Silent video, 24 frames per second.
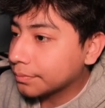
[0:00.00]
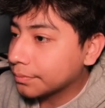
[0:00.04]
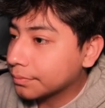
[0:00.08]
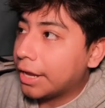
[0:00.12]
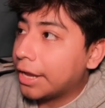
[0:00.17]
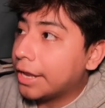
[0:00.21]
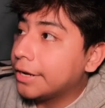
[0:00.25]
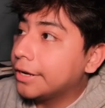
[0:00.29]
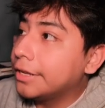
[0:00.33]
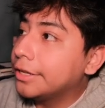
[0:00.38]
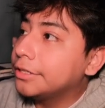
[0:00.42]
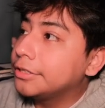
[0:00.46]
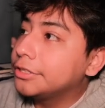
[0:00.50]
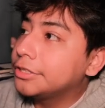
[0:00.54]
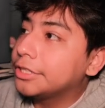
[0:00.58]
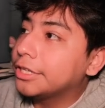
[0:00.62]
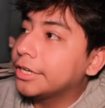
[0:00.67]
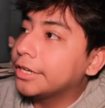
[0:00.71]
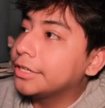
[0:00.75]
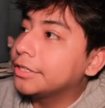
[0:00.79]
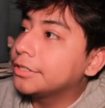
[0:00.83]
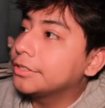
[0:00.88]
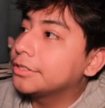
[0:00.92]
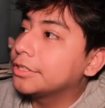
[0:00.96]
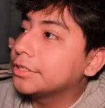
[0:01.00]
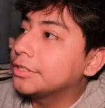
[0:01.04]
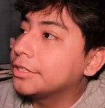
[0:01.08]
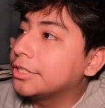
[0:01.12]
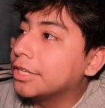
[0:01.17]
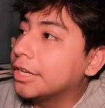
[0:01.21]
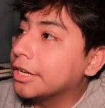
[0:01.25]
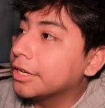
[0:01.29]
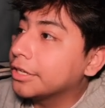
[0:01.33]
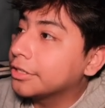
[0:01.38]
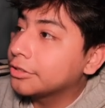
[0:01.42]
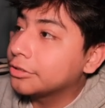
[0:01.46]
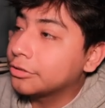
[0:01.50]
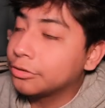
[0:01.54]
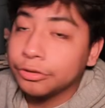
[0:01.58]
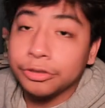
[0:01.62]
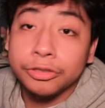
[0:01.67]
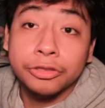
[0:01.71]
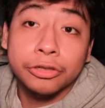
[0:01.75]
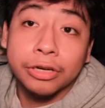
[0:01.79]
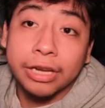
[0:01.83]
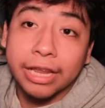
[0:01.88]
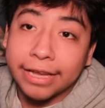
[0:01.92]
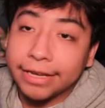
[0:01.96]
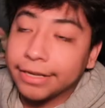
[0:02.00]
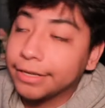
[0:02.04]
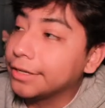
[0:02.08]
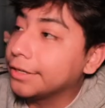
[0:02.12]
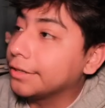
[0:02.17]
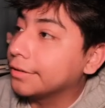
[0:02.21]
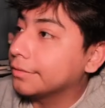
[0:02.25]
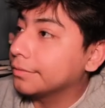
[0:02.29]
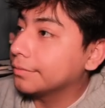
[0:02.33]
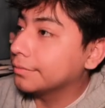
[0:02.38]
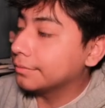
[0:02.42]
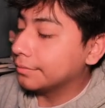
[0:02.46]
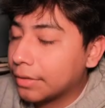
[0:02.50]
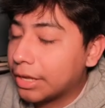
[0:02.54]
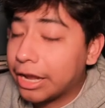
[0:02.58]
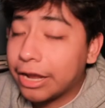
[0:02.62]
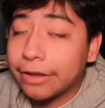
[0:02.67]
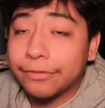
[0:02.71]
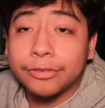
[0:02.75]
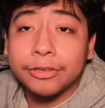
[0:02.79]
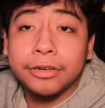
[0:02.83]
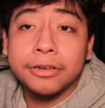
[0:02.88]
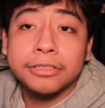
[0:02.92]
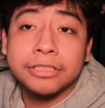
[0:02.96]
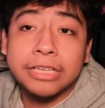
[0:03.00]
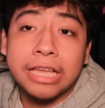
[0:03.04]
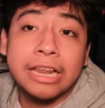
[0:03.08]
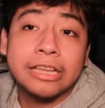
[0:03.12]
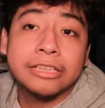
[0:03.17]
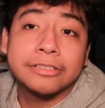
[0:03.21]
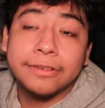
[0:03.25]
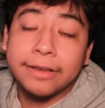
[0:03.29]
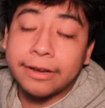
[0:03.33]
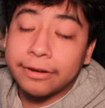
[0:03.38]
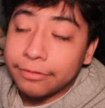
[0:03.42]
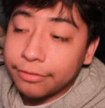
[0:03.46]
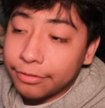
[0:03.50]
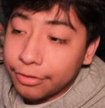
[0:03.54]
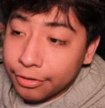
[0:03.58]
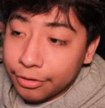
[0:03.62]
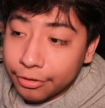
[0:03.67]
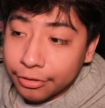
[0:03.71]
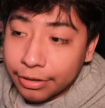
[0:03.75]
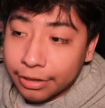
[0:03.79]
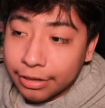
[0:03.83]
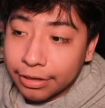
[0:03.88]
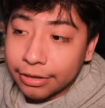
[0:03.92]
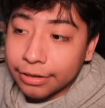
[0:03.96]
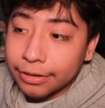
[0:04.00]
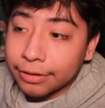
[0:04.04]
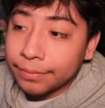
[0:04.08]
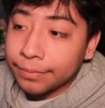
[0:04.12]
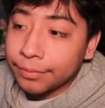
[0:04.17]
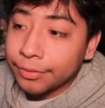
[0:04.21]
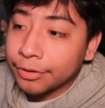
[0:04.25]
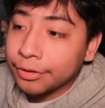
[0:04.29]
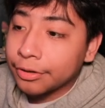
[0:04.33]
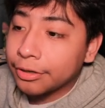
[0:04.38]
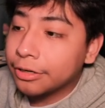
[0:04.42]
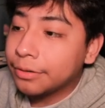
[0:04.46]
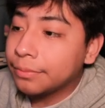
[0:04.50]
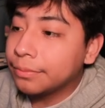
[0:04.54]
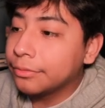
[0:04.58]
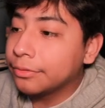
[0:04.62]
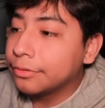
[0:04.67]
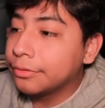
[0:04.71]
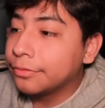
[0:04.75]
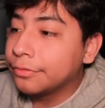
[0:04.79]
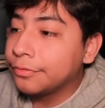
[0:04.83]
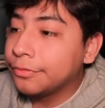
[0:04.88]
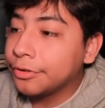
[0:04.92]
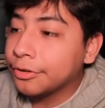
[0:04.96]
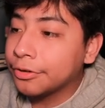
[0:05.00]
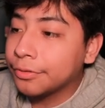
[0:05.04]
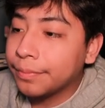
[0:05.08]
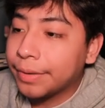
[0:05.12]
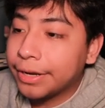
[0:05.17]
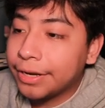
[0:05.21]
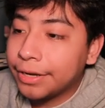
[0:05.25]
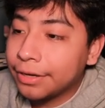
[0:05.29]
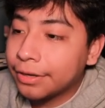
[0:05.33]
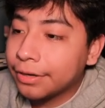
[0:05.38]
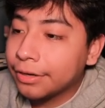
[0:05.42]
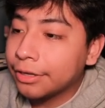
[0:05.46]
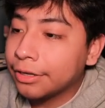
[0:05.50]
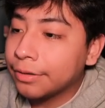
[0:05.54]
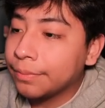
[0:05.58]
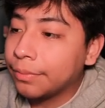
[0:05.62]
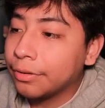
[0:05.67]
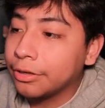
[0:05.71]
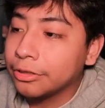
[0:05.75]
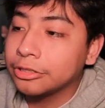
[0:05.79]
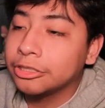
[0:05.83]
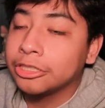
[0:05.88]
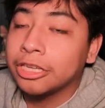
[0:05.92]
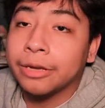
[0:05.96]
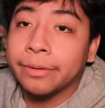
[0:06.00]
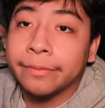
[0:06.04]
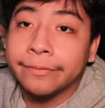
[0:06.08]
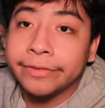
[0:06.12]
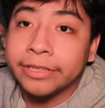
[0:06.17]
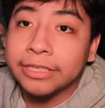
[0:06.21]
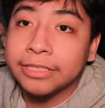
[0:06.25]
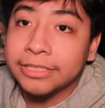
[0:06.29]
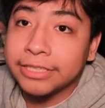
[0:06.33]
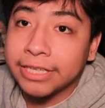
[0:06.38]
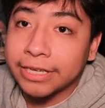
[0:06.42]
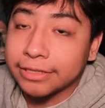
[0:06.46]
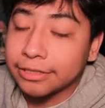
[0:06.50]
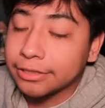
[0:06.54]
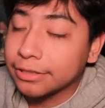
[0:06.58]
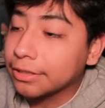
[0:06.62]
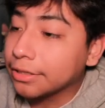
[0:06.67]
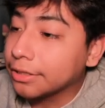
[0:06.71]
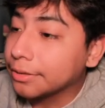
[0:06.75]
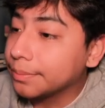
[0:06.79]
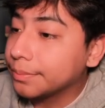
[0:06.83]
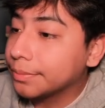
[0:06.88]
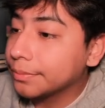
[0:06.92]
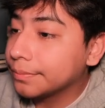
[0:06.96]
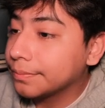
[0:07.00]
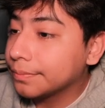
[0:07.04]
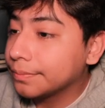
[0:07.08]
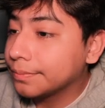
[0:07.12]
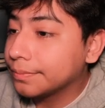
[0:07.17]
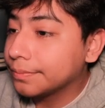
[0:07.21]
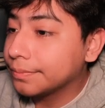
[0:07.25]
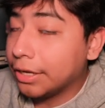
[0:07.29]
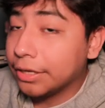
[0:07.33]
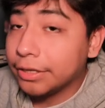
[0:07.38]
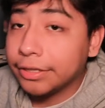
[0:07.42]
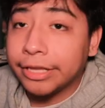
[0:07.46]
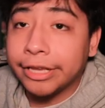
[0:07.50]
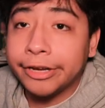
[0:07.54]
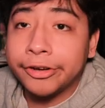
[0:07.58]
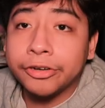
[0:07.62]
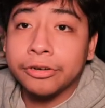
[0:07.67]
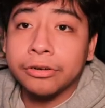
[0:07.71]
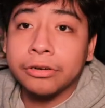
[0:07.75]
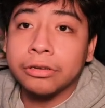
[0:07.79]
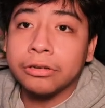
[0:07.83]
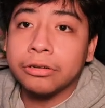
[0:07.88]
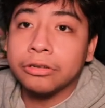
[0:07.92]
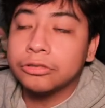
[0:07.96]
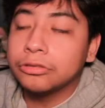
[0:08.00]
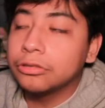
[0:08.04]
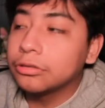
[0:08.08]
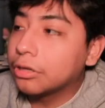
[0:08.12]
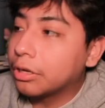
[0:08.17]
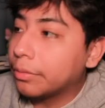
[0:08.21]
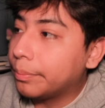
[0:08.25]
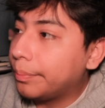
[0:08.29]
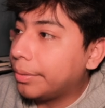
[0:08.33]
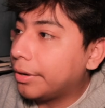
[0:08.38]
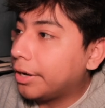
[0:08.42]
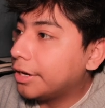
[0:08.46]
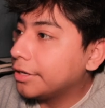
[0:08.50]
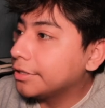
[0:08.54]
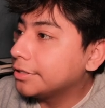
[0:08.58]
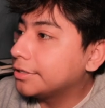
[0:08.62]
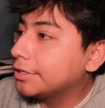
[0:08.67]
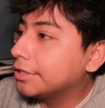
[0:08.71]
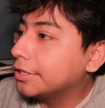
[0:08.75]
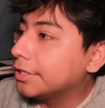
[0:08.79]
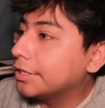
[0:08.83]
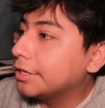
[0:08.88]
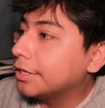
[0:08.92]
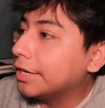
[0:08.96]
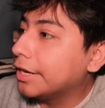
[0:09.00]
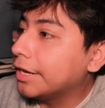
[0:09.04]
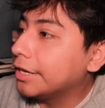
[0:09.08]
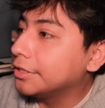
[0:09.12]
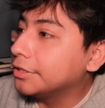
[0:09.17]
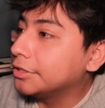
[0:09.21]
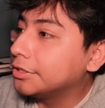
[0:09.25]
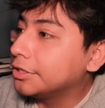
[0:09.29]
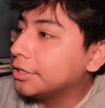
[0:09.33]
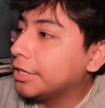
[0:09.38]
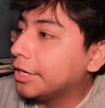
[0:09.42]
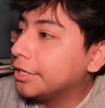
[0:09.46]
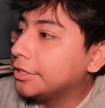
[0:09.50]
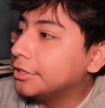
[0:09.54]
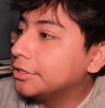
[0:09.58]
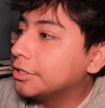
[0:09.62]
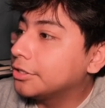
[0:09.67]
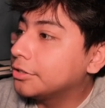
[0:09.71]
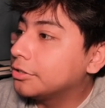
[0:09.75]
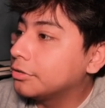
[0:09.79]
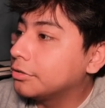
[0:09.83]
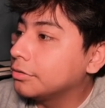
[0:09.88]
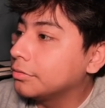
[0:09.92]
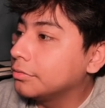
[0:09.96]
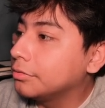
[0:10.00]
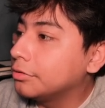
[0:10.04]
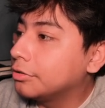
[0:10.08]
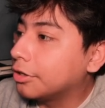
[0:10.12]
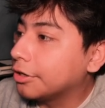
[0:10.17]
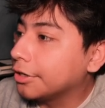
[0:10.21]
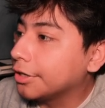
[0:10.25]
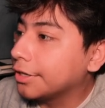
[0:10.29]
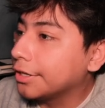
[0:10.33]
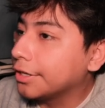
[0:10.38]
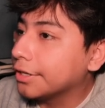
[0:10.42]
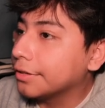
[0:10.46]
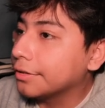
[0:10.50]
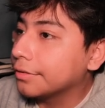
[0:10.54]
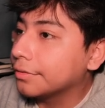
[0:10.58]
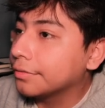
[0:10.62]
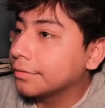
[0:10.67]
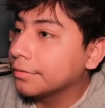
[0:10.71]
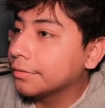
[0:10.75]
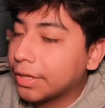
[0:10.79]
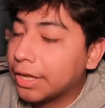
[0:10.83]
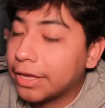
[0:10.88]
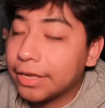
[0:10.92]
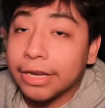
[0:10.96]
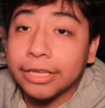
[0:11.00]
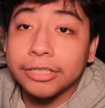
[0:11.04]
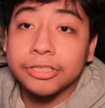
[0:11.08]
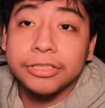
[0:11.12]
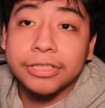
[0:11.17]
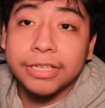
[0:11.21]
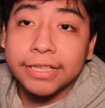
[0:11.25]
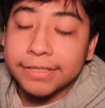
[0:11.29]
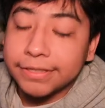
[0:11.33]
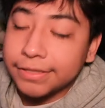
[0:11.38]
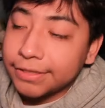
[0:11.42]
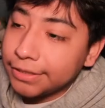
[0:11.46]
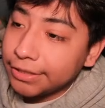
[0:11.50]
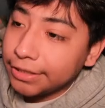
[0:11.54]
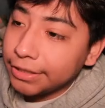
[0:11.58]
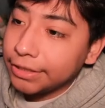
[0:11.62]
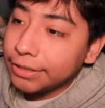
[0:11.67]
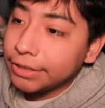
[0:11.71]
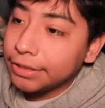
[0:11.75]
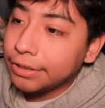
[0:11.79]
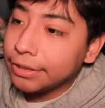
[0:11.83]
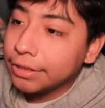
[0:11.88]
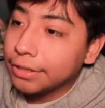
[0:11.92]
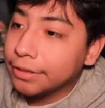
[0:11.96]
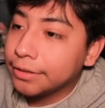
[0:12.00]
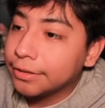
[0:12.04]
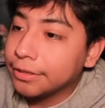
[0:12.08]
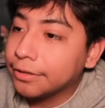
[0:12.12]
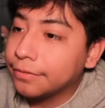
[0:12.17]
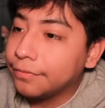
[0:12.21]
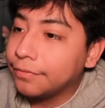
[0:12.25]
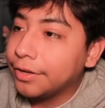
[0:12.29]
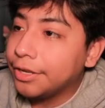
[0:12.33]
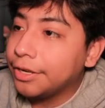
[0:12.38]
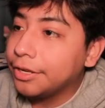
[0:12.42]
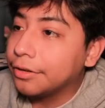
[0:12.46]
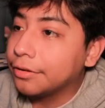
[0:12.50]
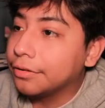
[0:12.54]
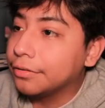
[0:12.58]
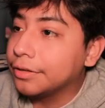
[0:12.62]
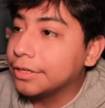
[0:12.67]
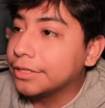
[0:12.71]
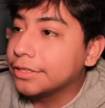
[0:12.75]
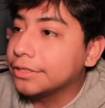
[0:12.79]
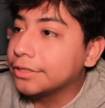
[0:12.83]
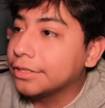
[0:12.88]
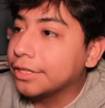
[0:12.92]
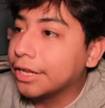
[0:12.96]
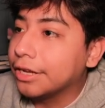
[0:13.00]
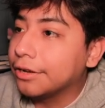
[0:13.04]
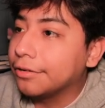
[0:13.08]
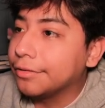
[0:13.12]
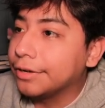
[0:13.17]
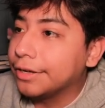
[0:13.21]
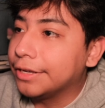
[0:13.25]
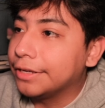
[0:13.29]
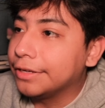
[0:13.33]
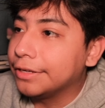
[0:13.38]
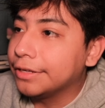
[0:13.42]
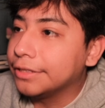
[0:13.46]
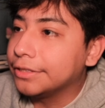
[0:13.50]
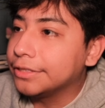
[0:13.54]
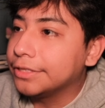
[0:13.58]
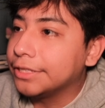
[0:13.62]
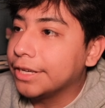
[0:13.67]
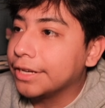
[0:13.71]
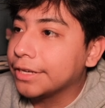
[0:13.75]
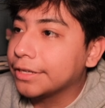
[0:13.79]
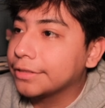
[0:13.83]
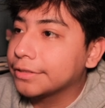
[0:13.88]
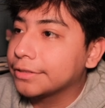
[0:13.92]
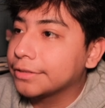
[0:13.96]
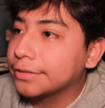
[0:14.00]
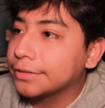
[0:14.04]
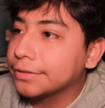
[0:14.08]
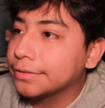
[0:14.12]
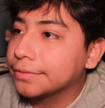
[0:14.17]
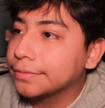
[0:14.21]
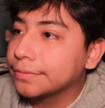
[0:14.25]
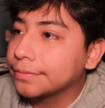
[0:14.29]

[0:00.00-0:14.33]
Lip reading: And then change the text to your liking. After you're satisfied with your clip, you're going to move your main clip on top of the text clip. And then you're going to go to composite and change it to darken. And as you can see, the video is now in the text.